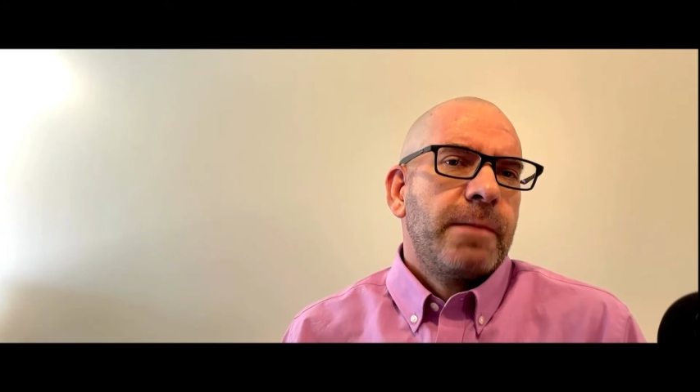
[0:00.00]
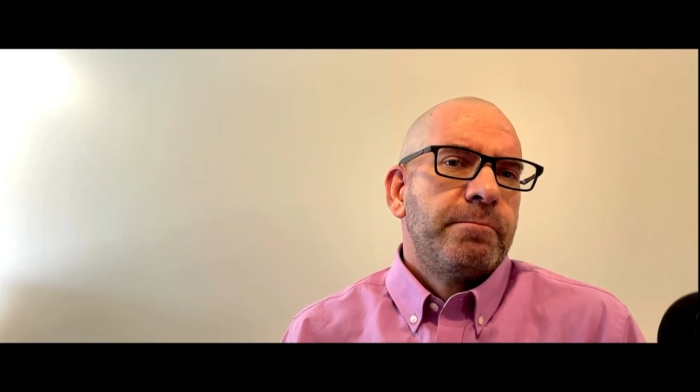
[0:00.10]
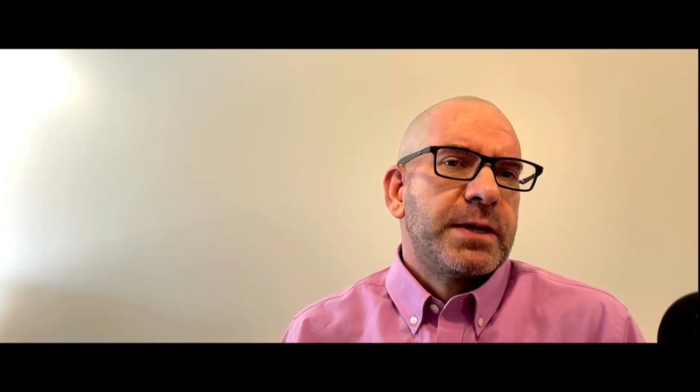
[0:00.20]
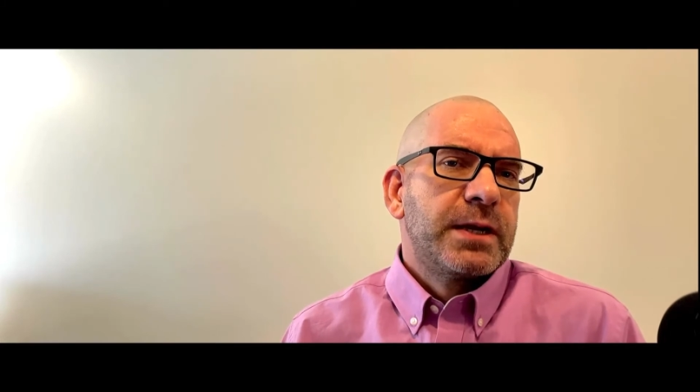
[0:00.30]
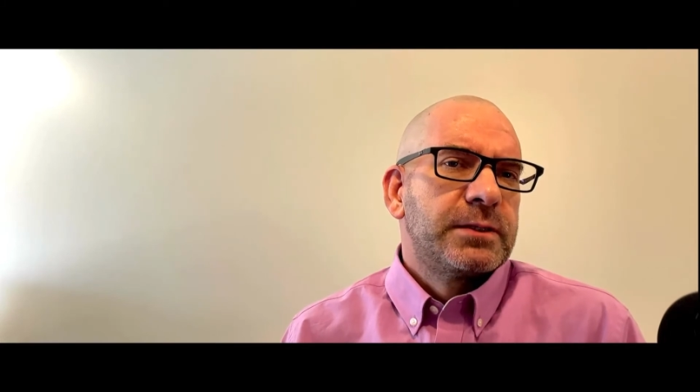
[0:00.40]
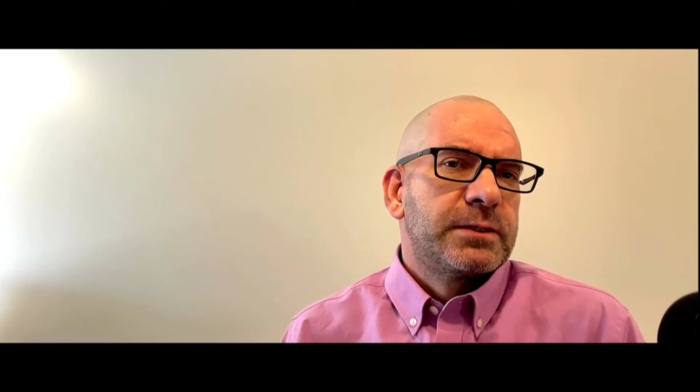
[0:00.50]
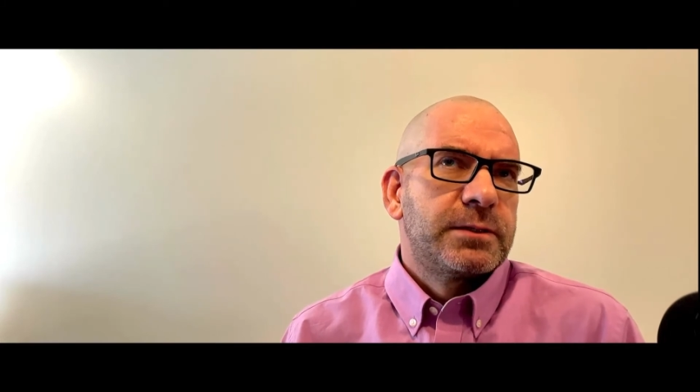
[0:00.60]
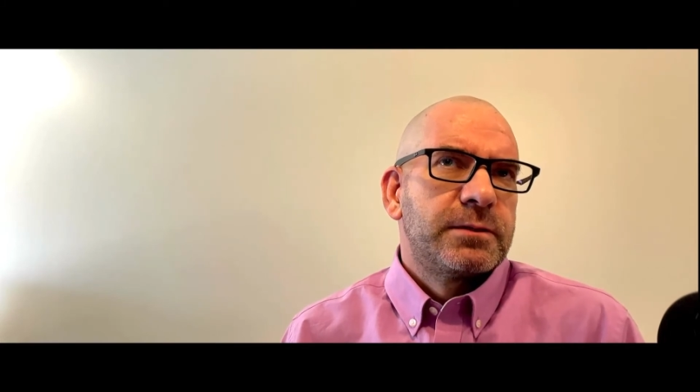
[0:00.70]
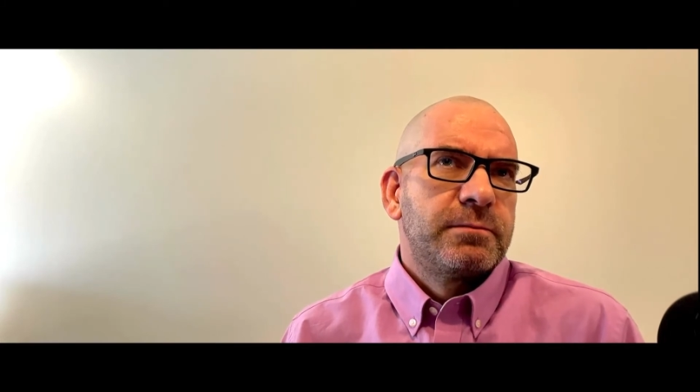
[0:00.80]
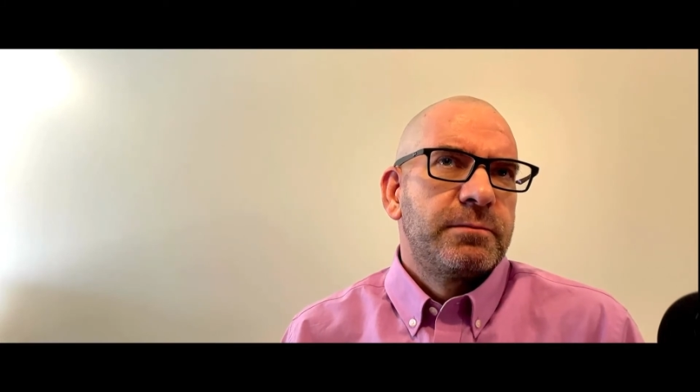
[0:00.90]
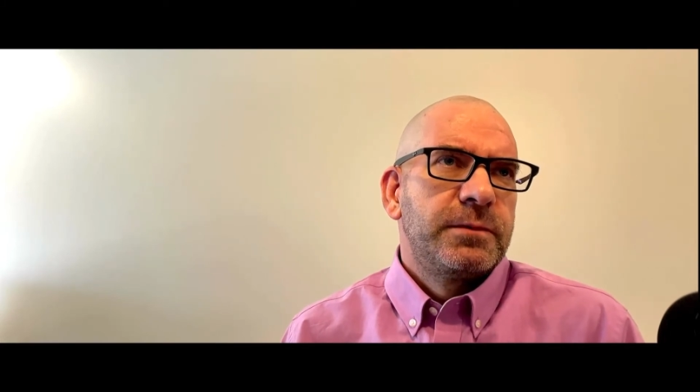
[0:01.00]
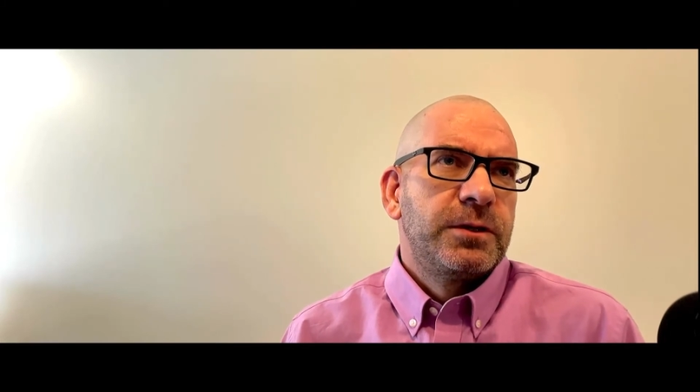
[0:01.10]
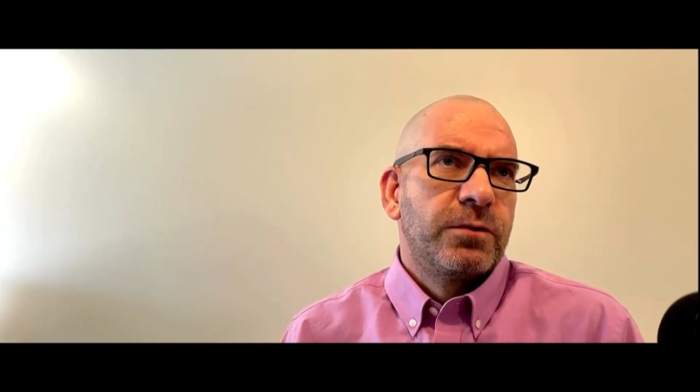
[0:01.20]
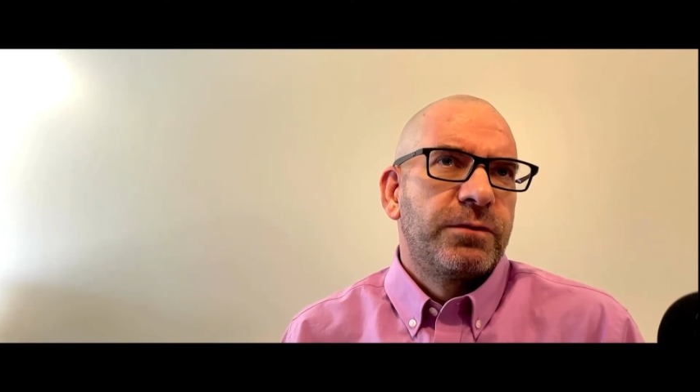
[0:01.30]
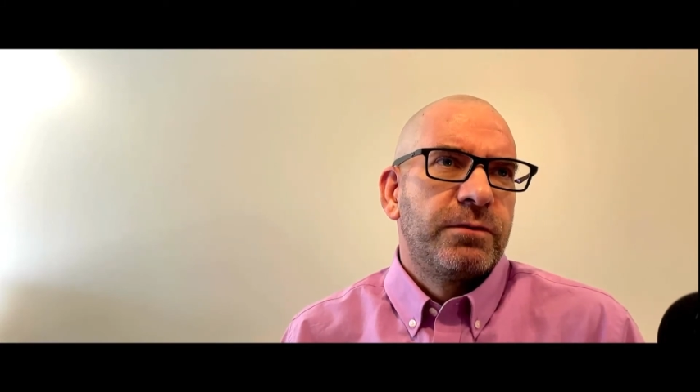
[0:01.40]
because you
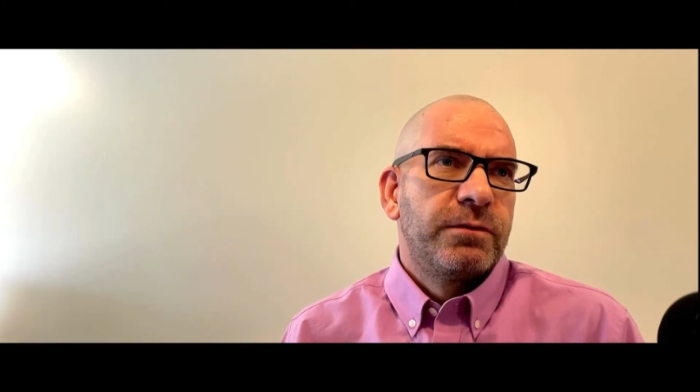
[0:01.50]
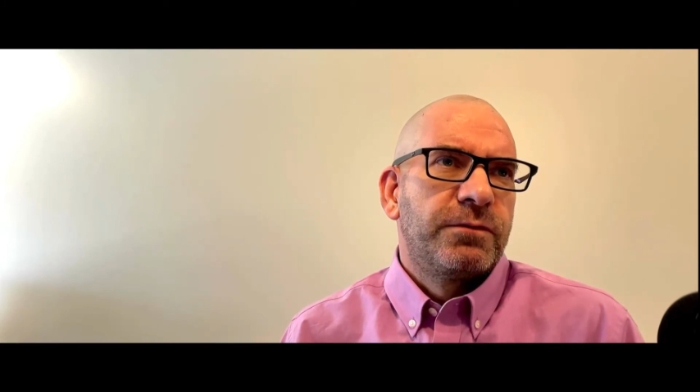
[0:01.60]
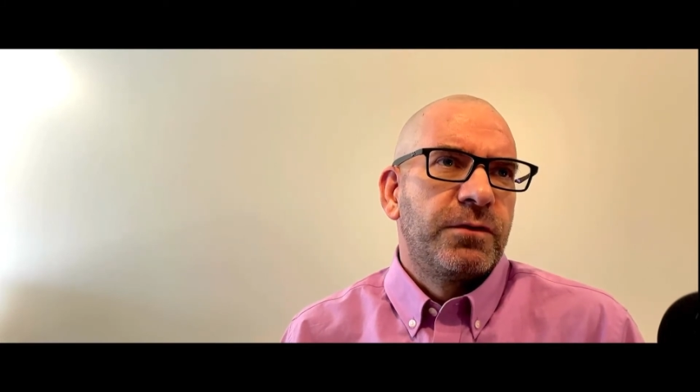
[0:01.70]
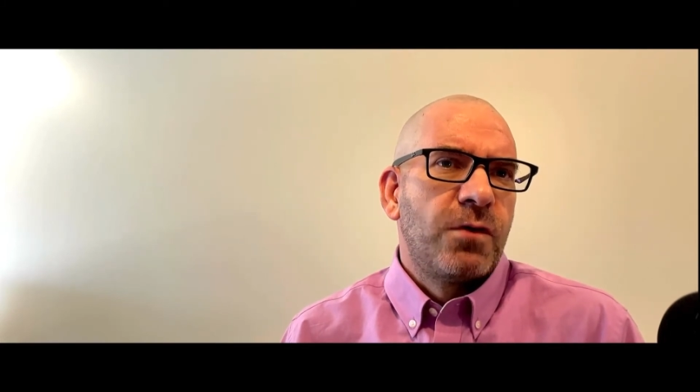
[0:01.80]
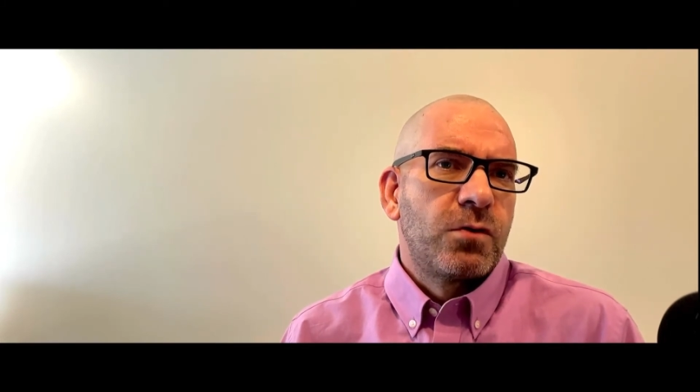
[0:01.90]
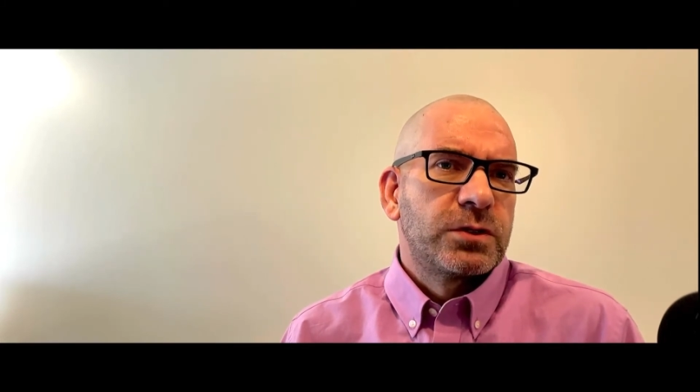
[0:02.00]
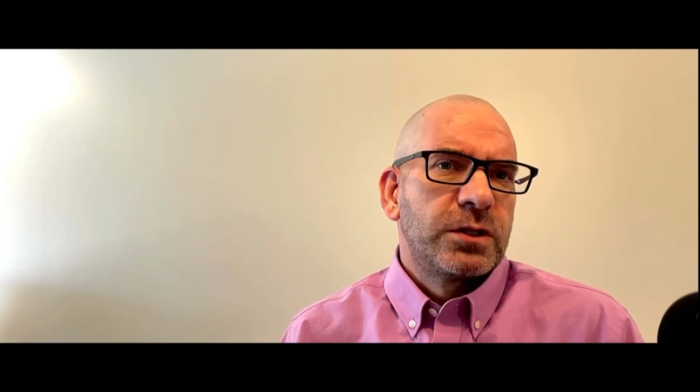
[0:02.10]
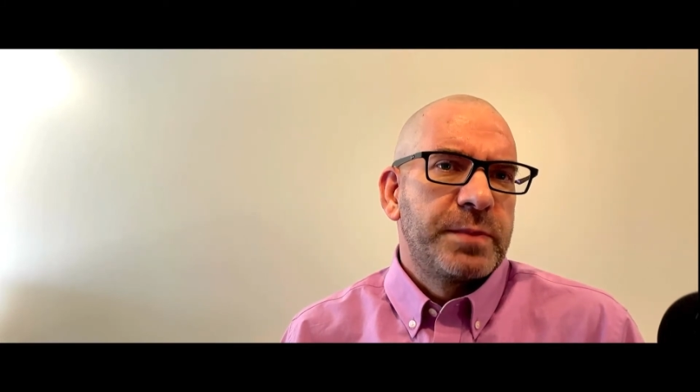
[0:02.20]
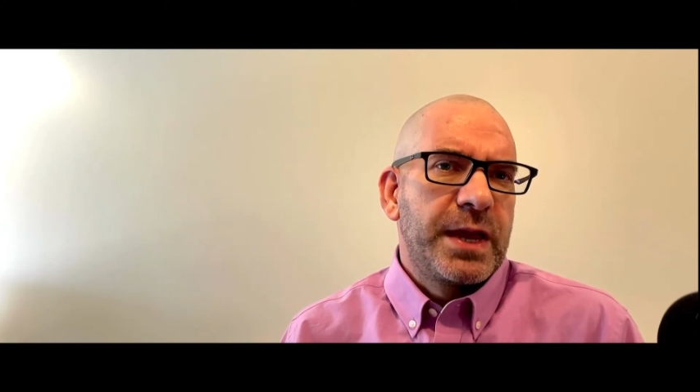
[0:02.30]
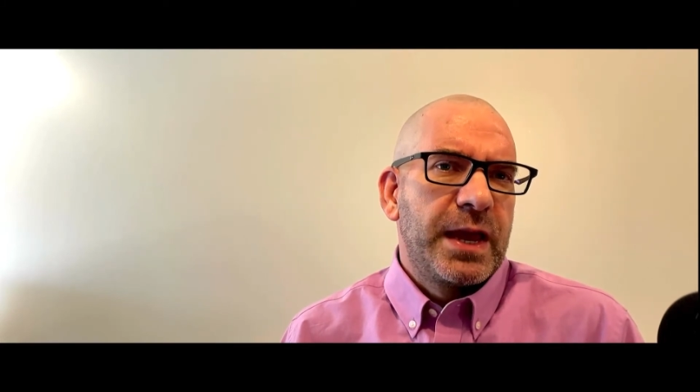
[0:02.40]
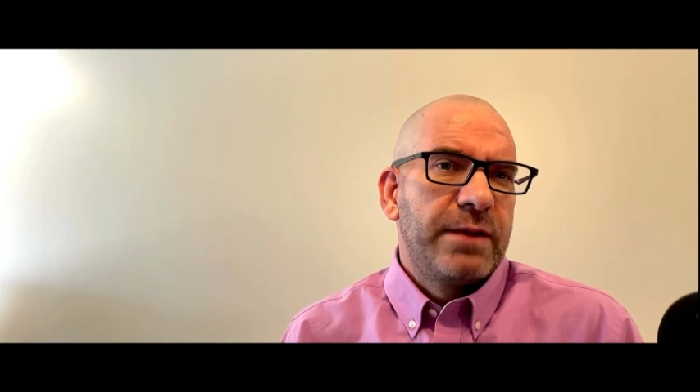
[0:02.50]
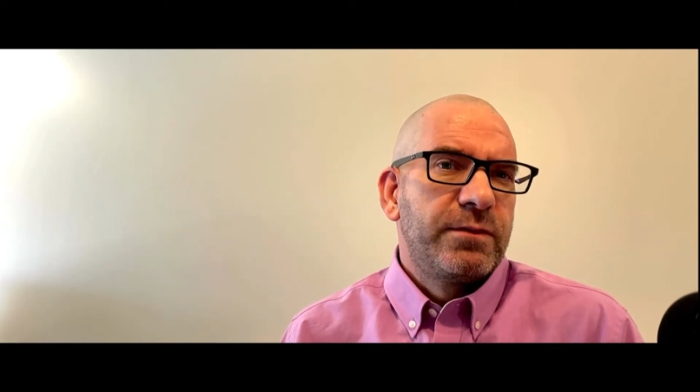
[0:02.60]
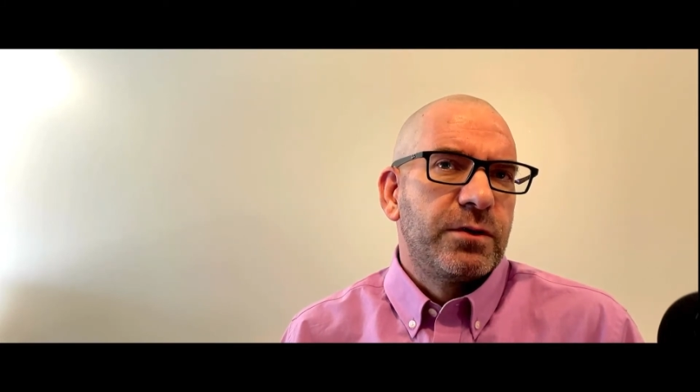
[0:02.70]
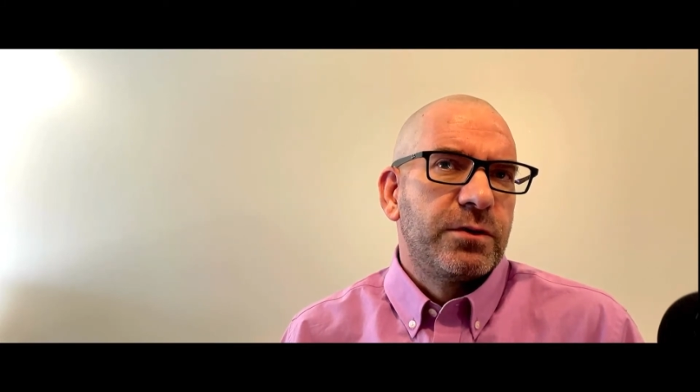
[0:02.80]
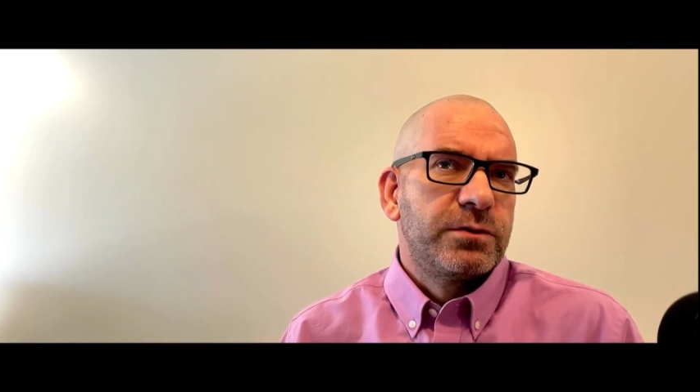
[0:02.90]
know if you if you focus on the
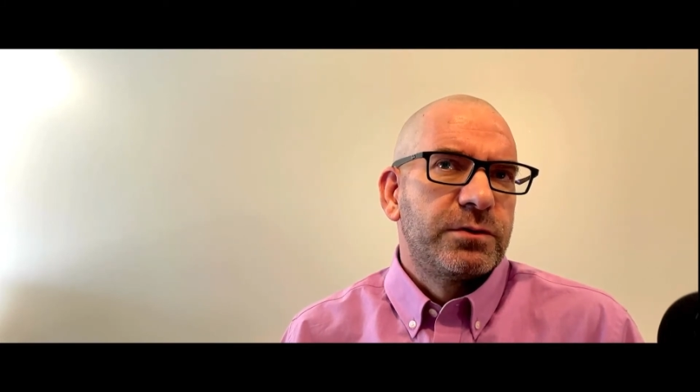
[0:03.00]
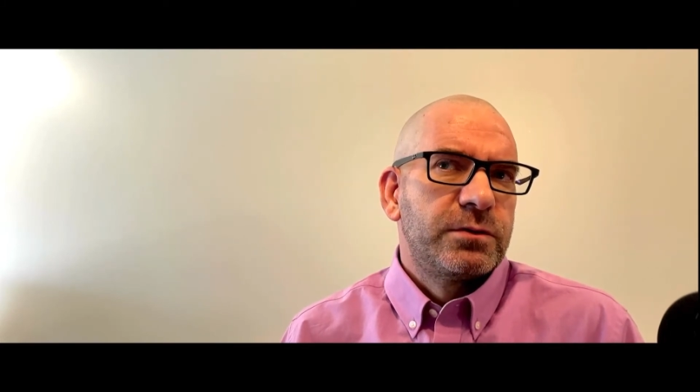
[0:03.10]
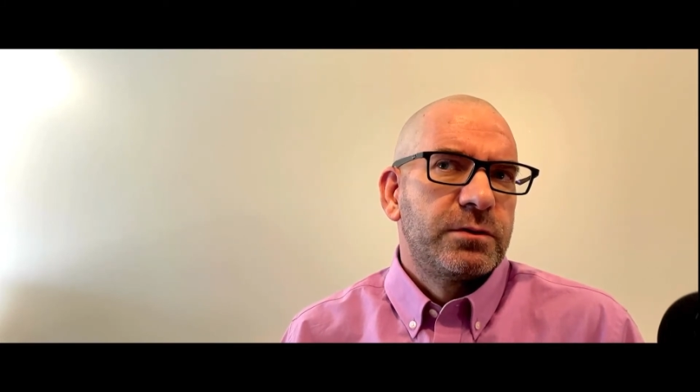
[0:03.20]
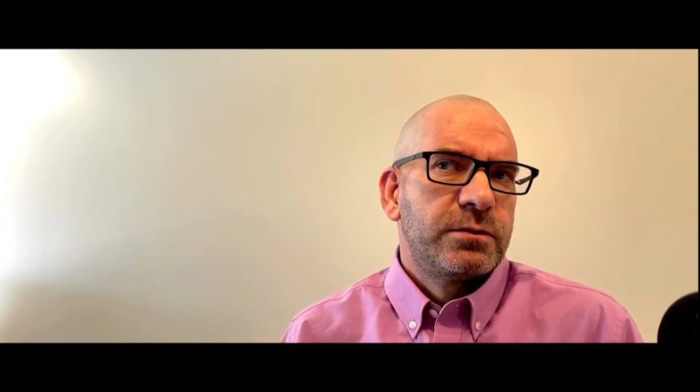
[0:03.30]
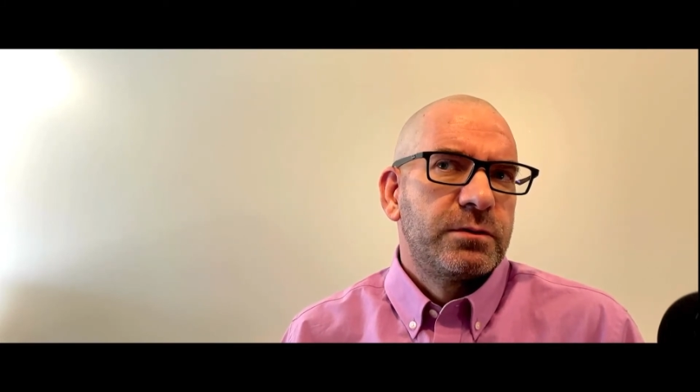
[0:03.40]
behaviors